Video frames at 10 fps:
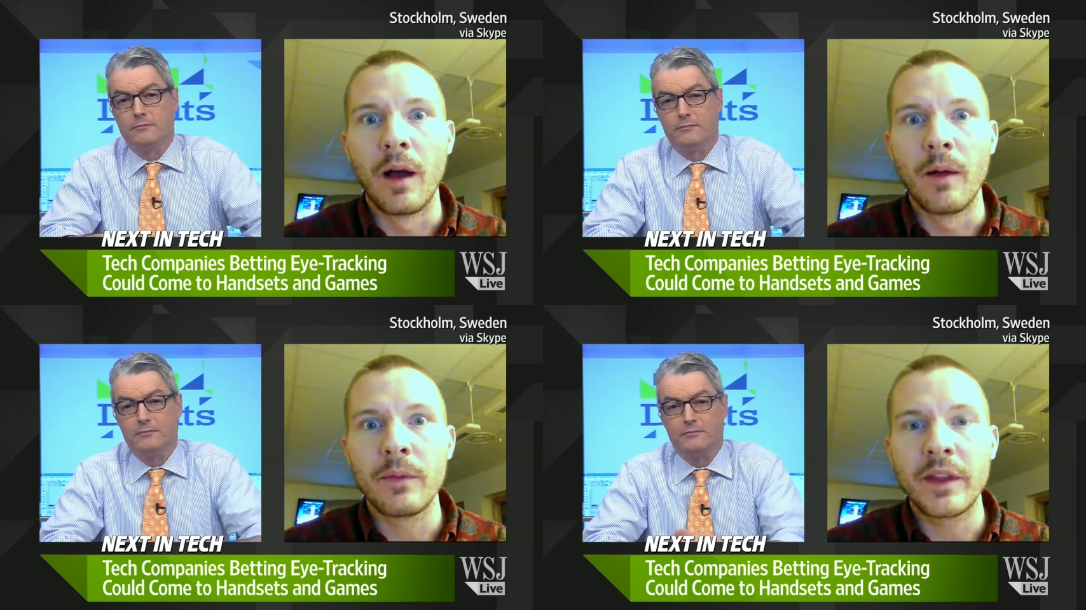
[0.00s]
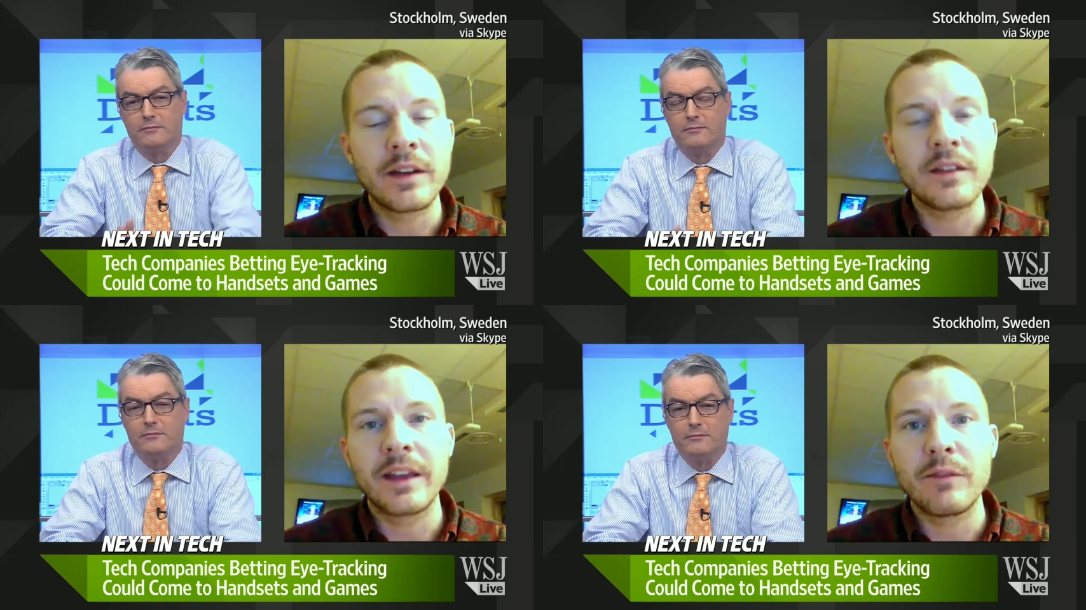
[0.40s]
Speaker 1: they didn't
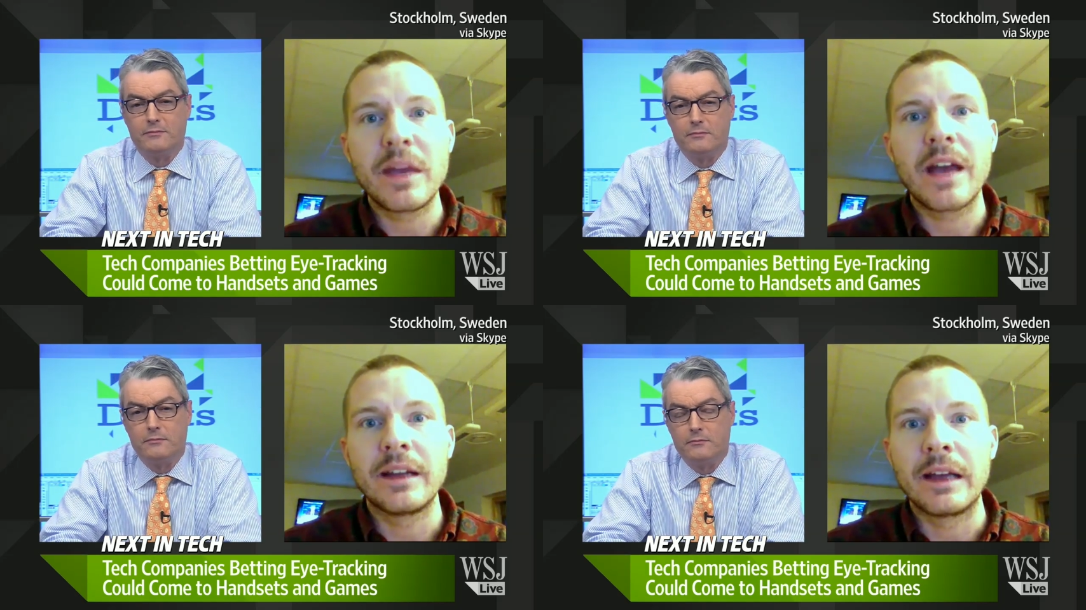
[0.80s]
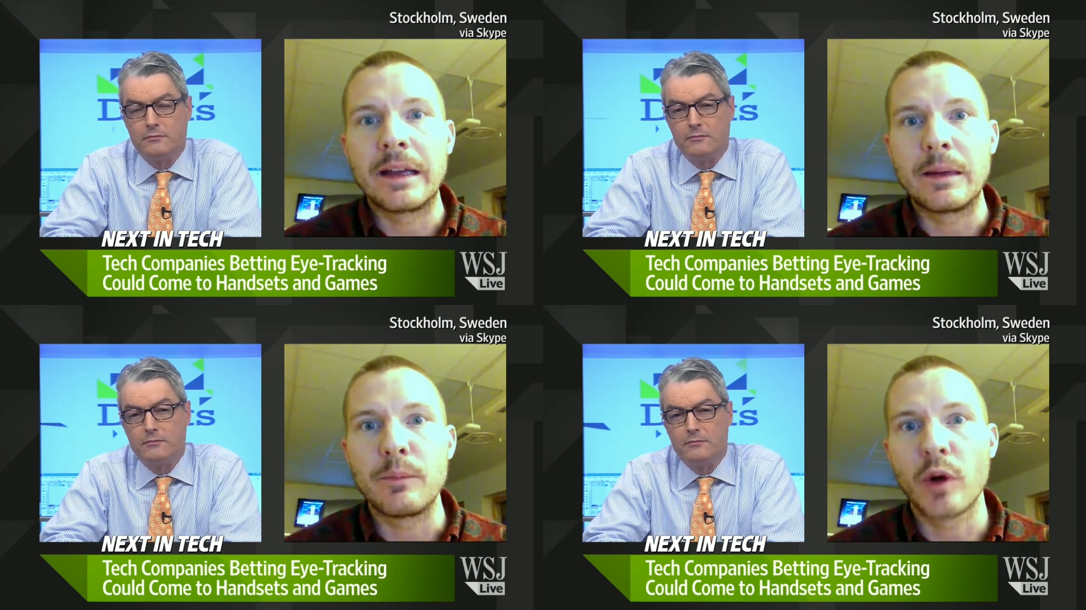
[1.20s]
give me any any
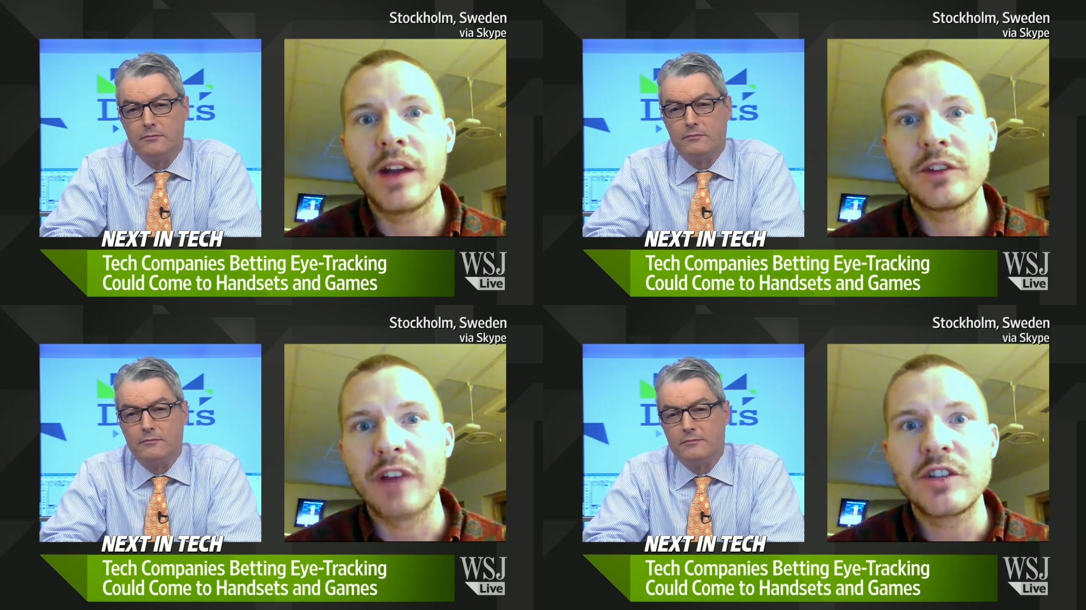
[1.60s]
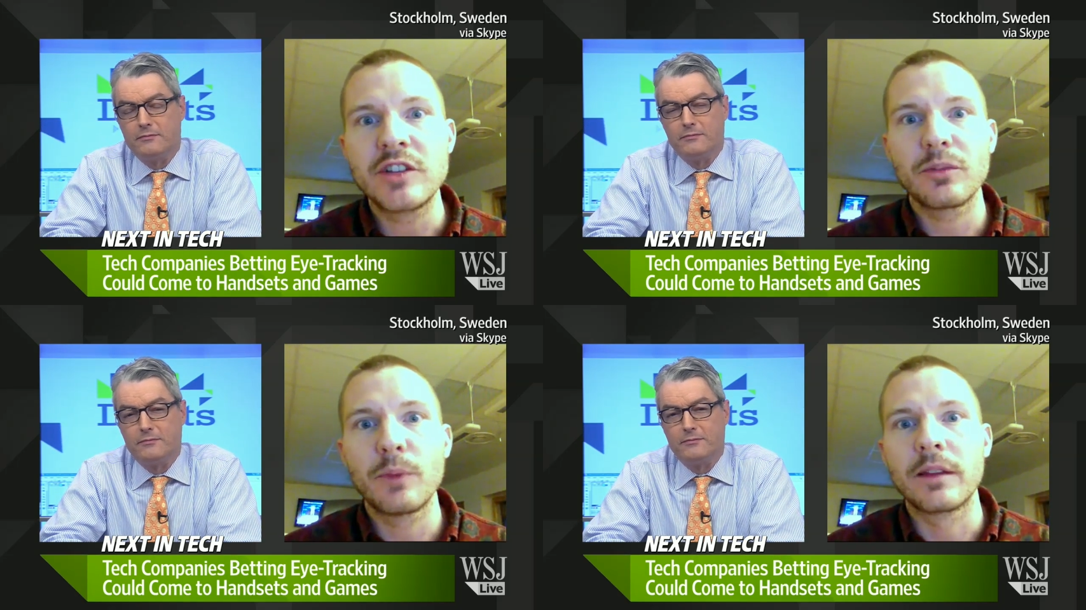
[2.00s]
price ranges,
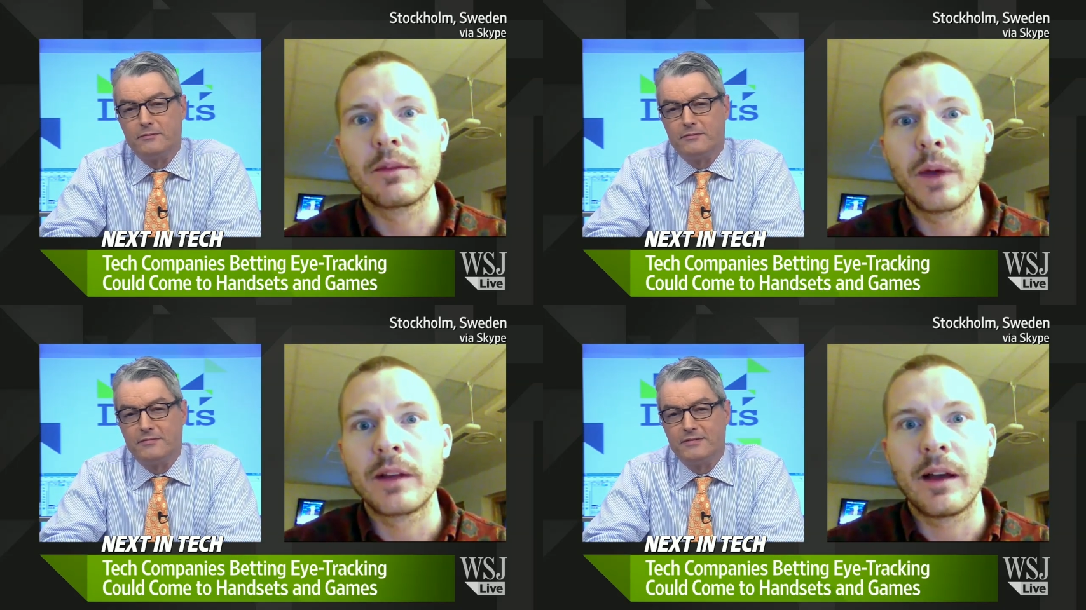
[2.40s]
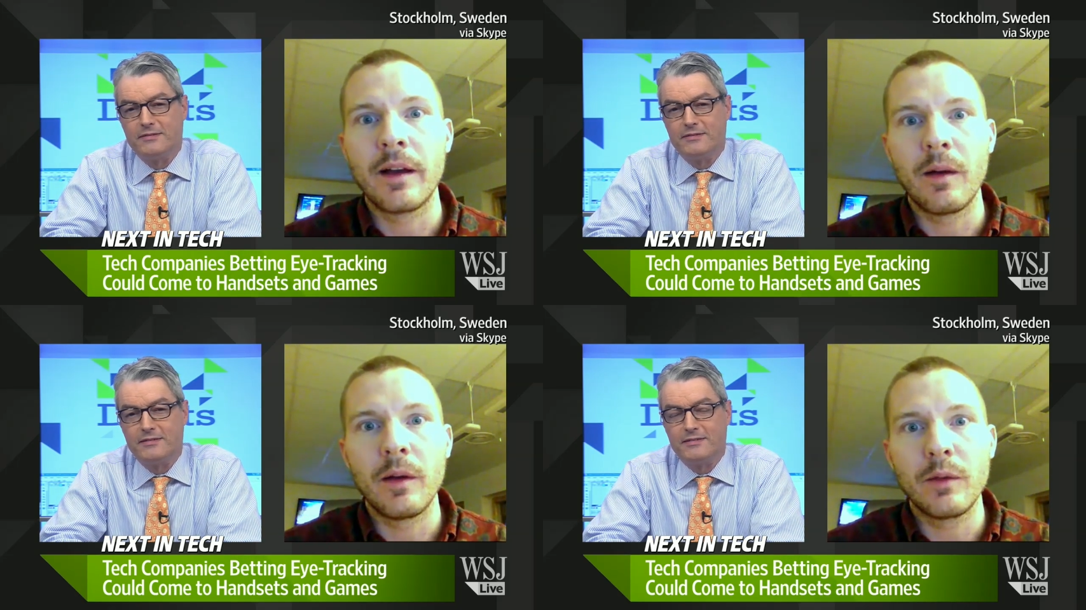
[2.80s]
but but
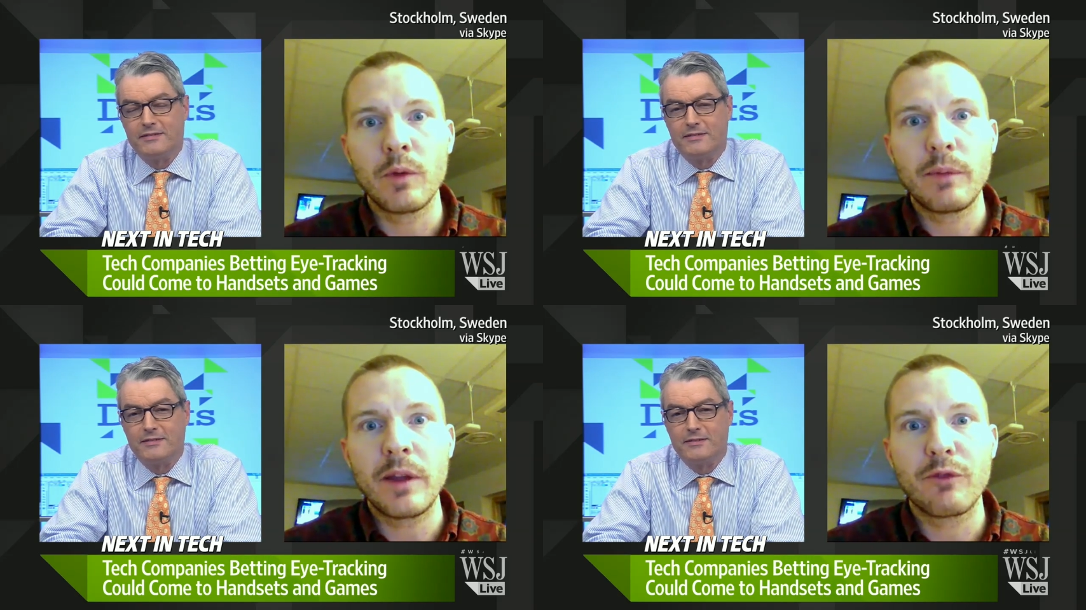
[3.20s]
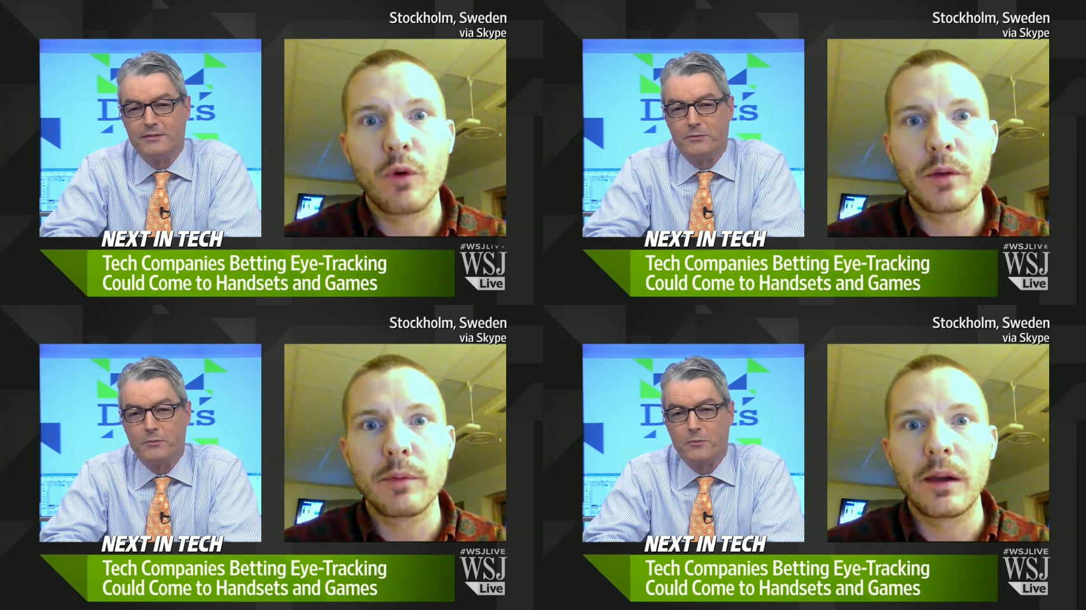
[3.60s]
uh, it will be
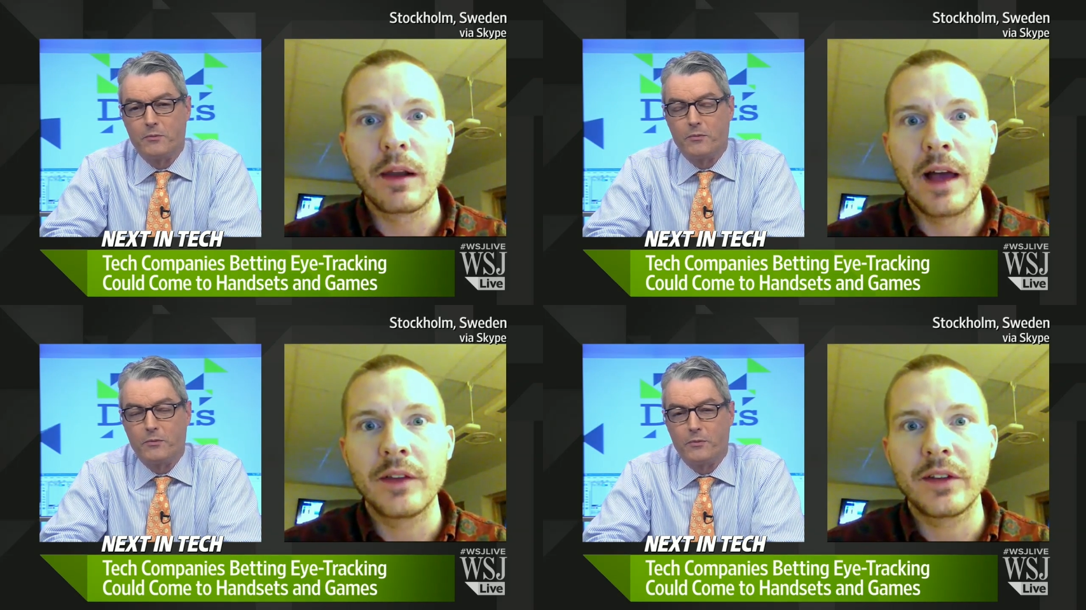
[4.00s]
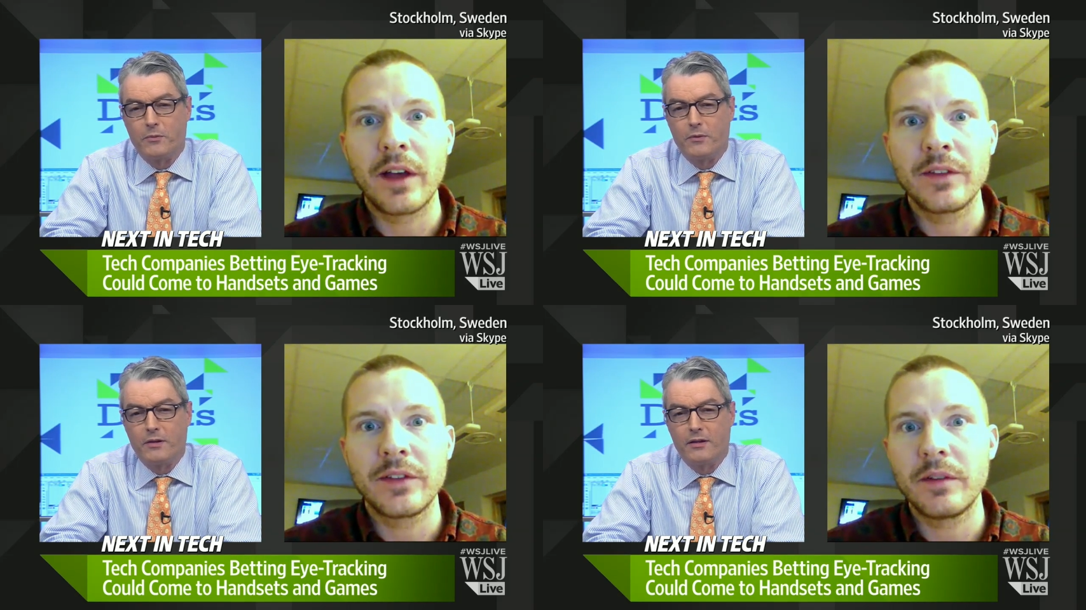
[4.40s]
affordable as as